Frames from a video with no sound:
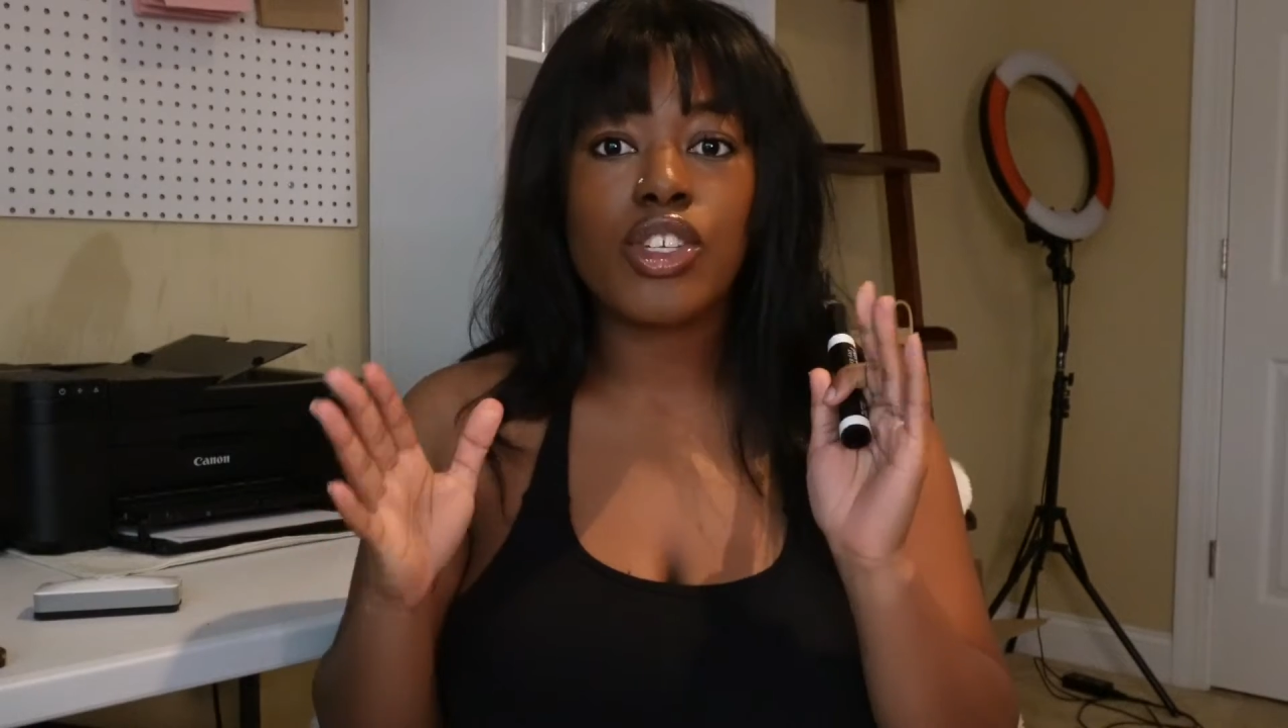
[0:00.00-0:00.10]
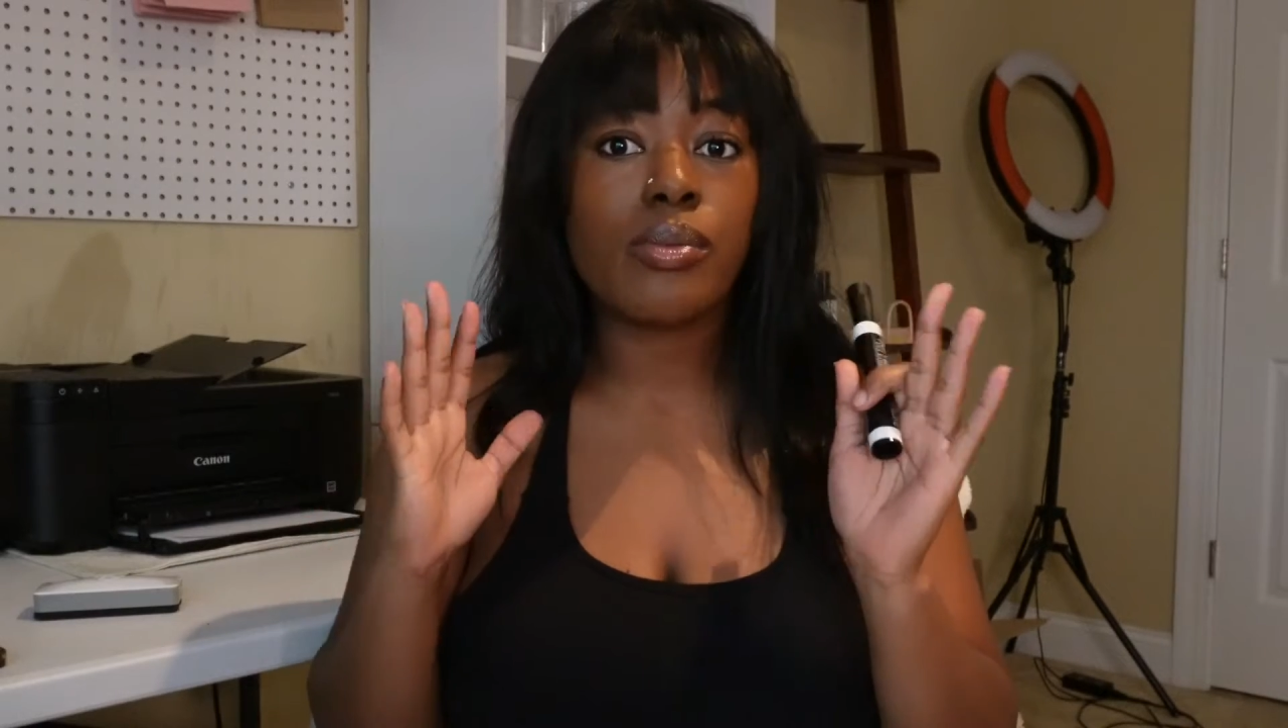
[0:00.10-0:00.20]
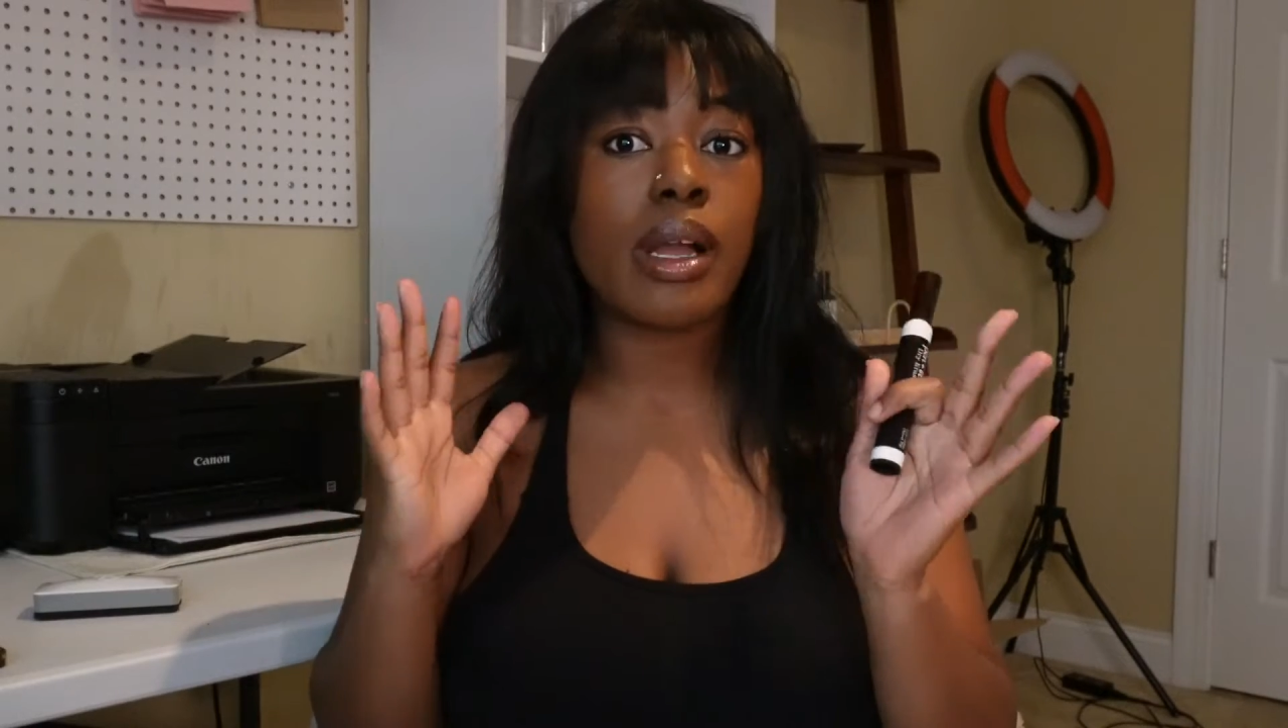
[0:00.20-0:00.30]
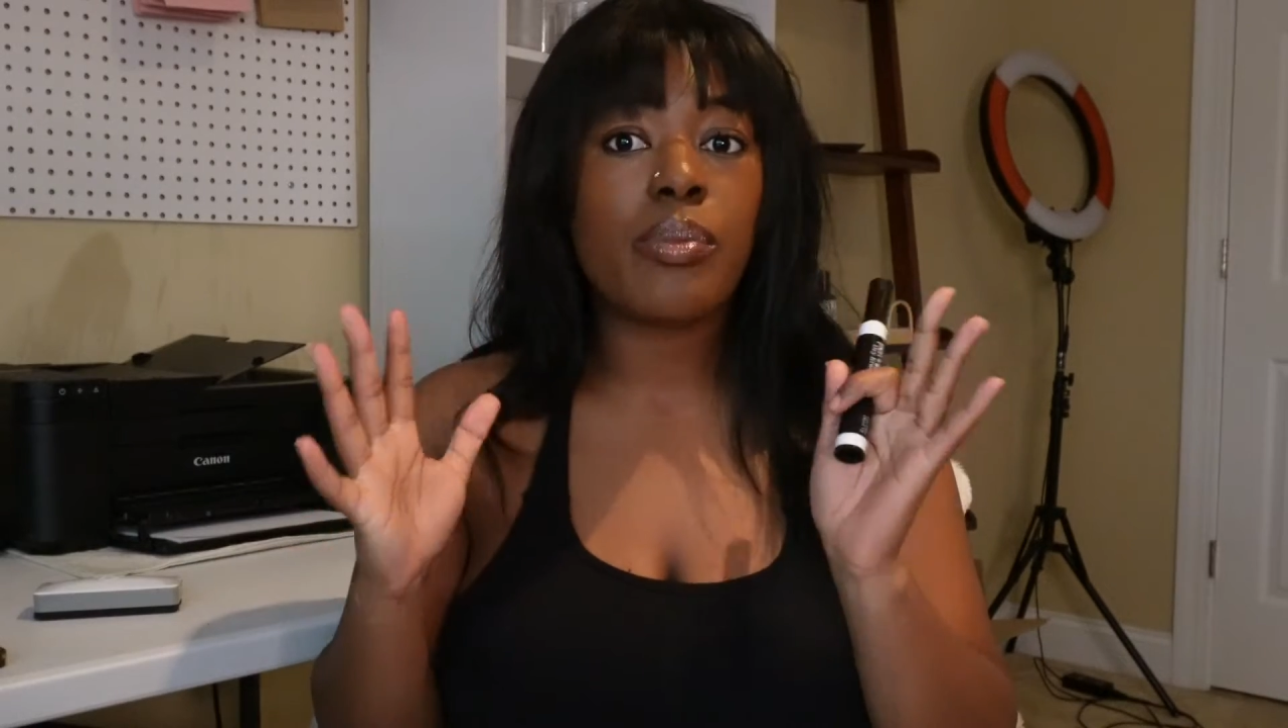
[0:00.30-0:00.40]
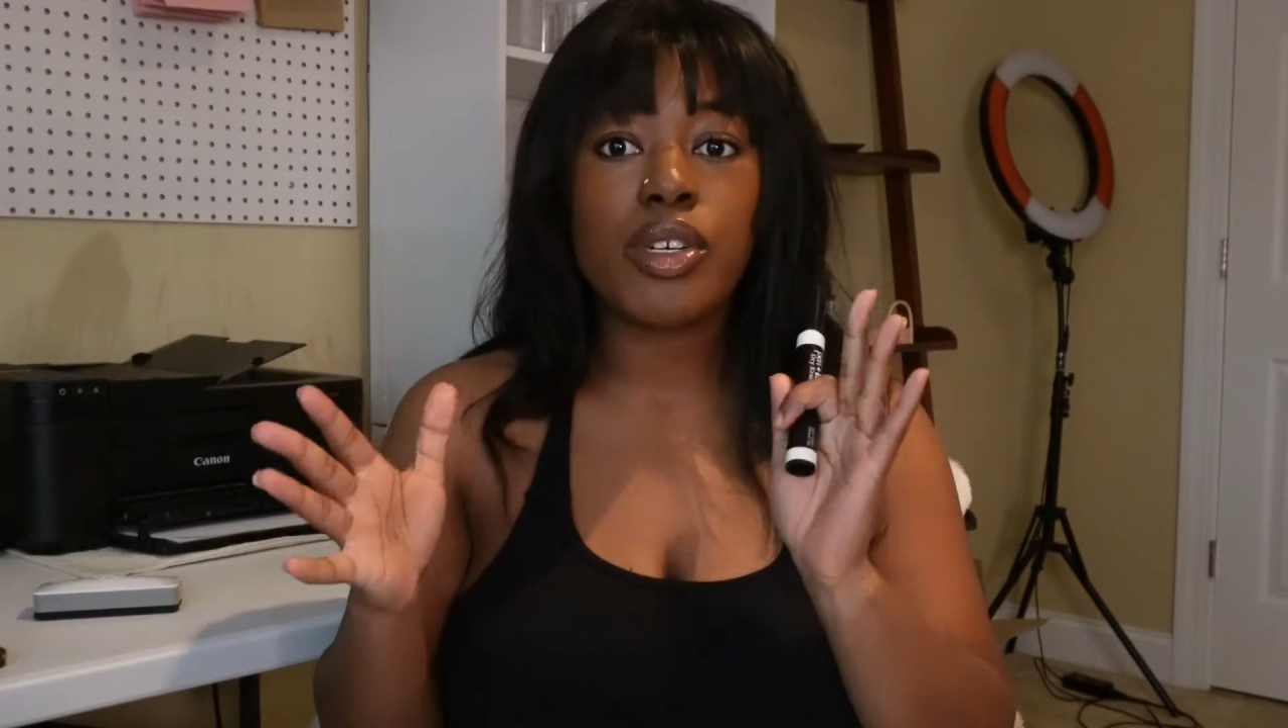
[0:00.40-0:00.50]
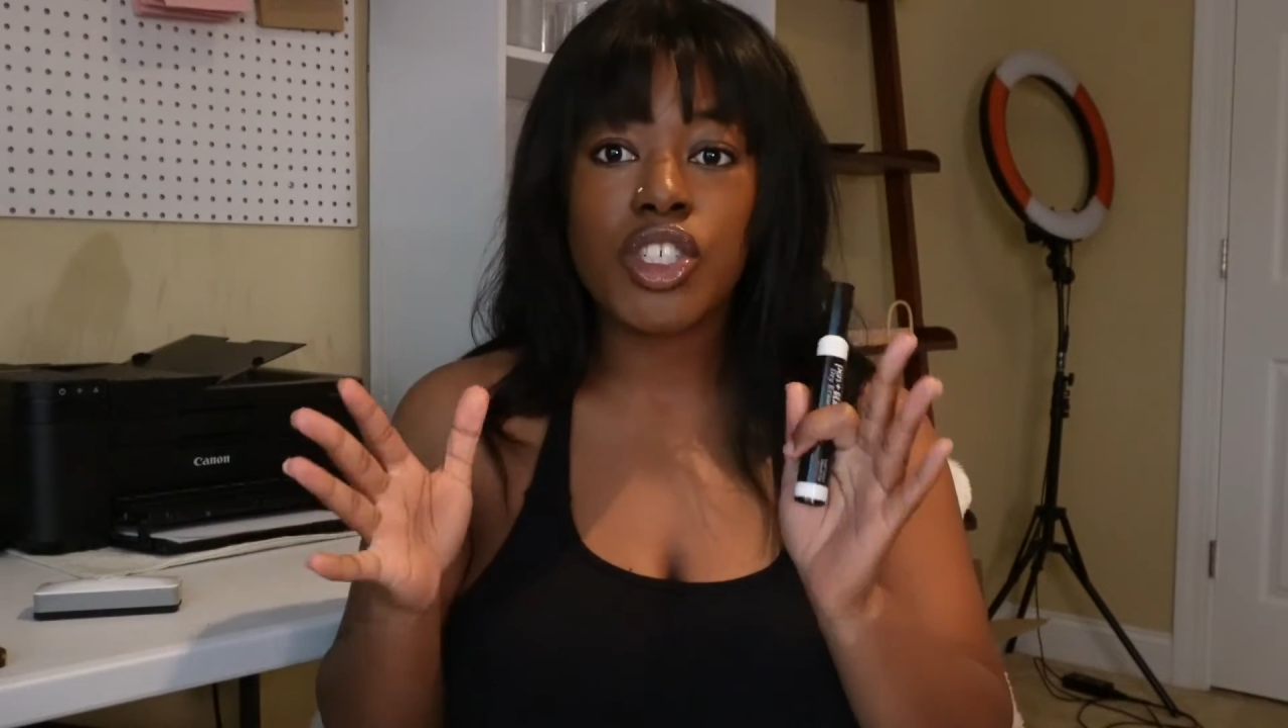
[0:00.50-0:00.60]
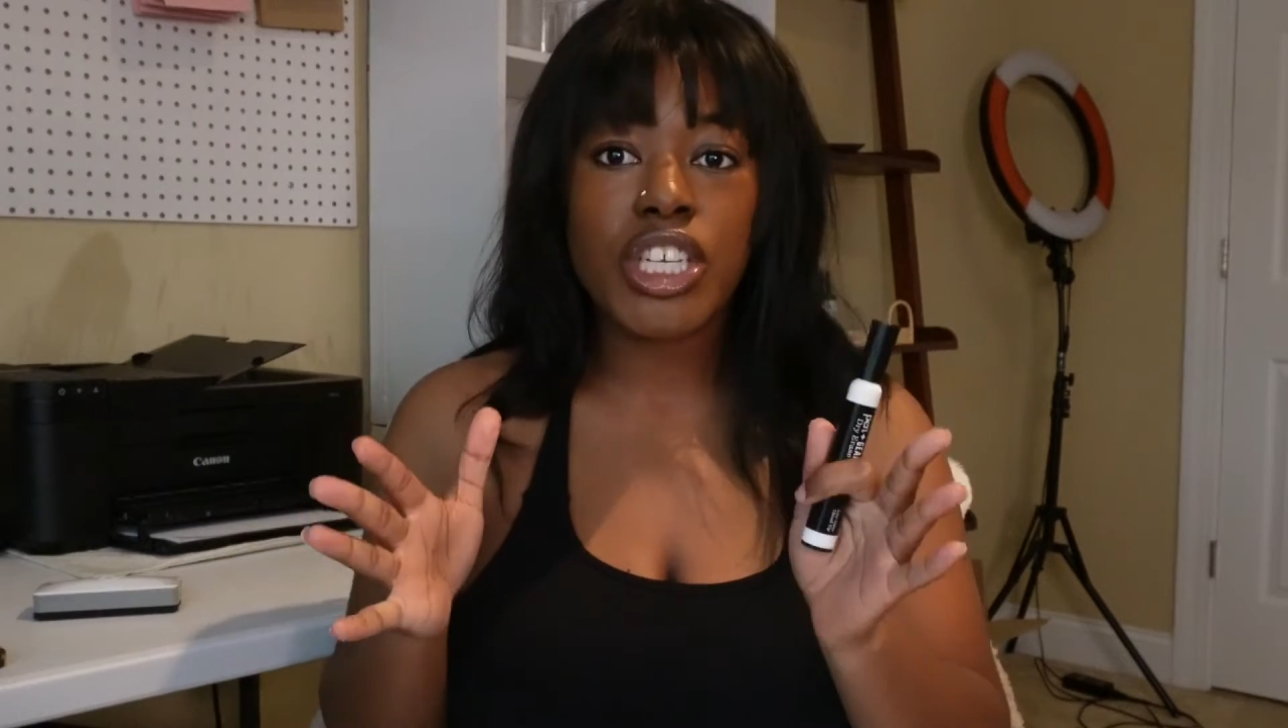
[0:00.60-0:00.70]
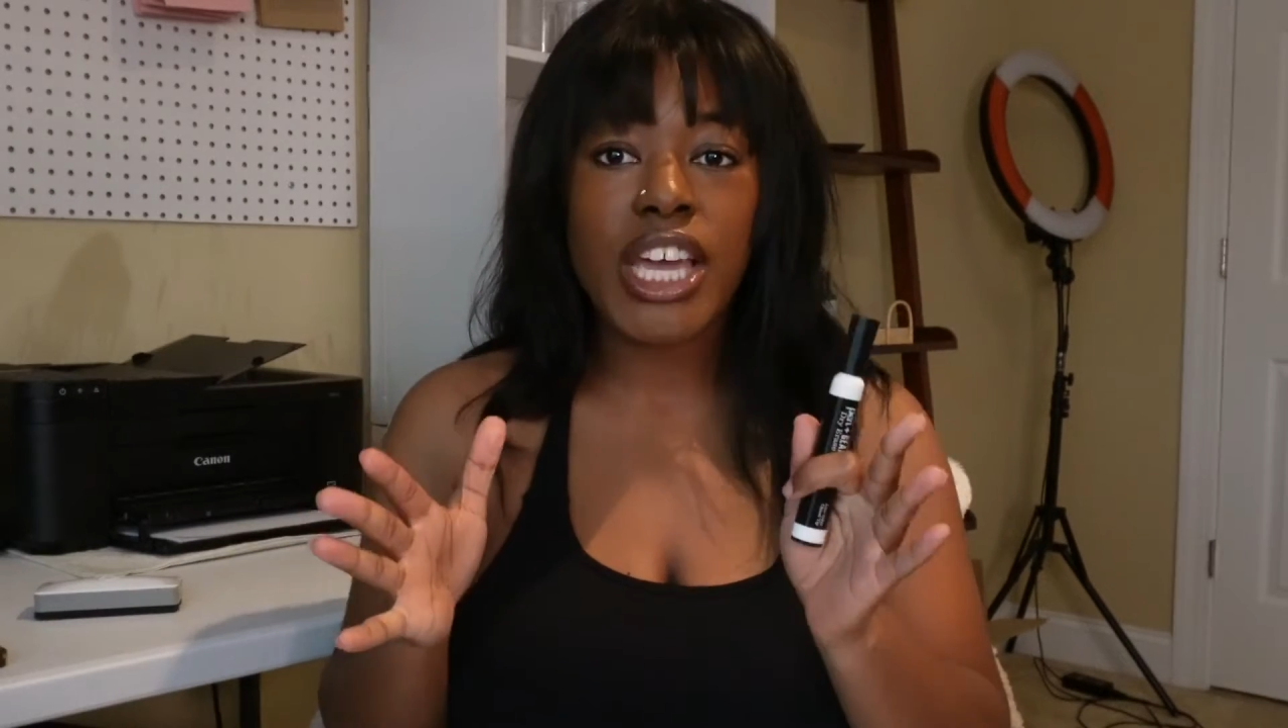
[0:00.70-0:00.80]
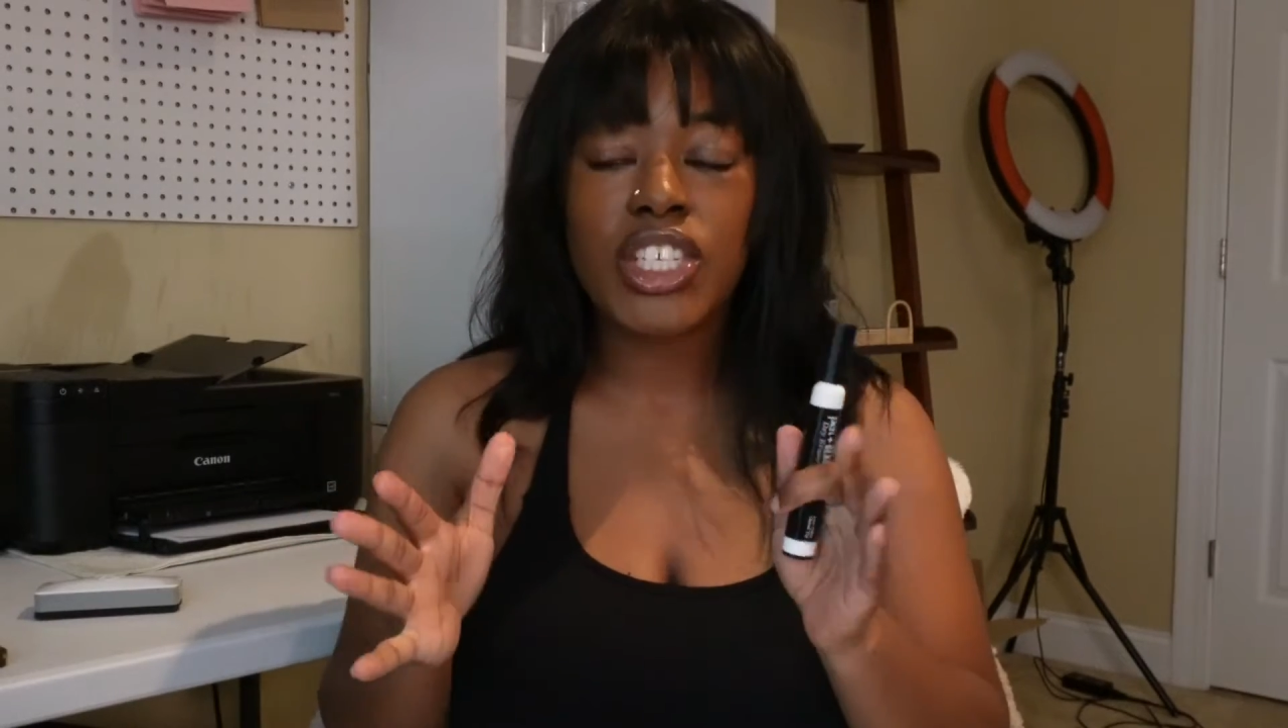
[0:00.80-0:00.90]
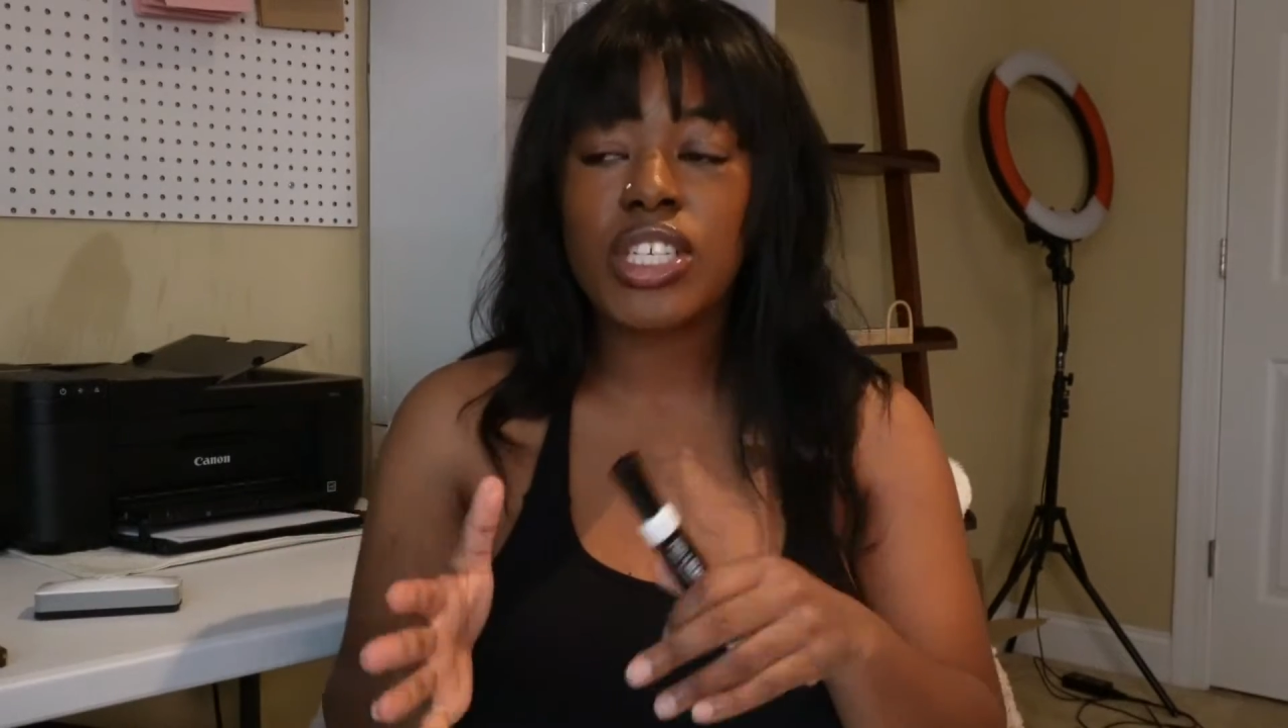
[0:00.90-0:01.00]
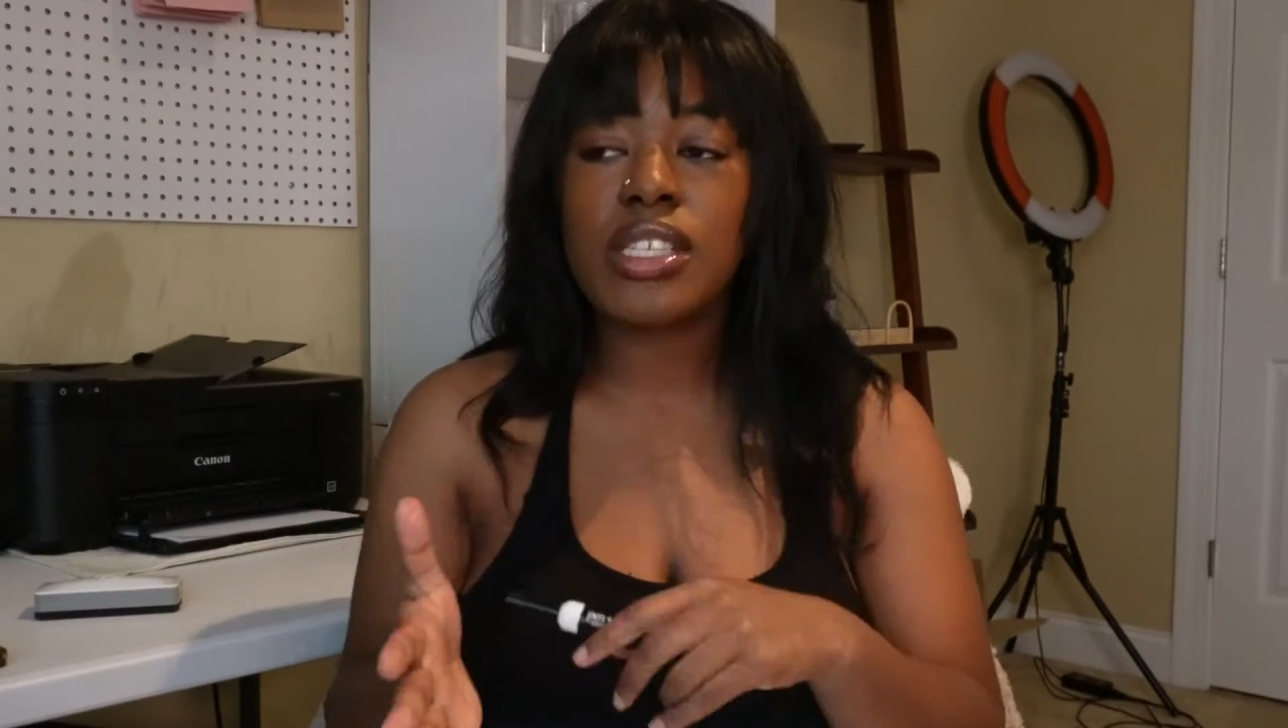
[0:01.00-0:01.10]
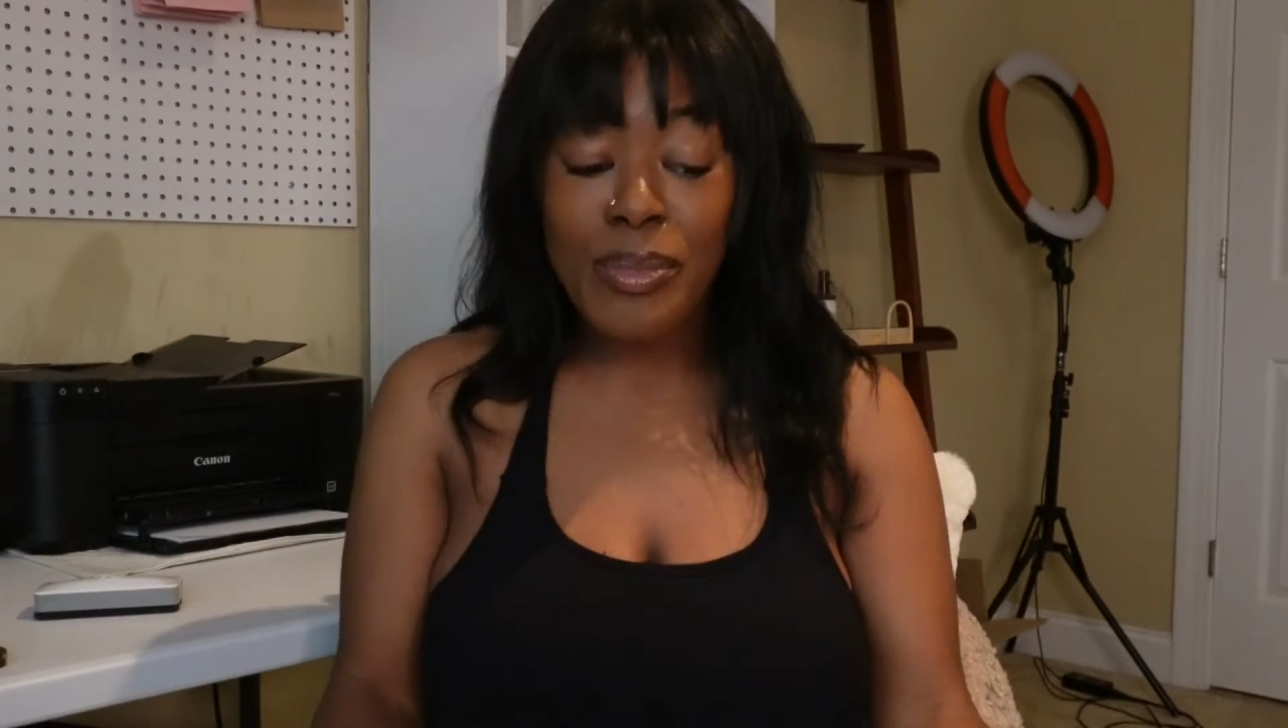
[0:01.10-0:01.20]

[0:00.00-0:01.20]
do my projection.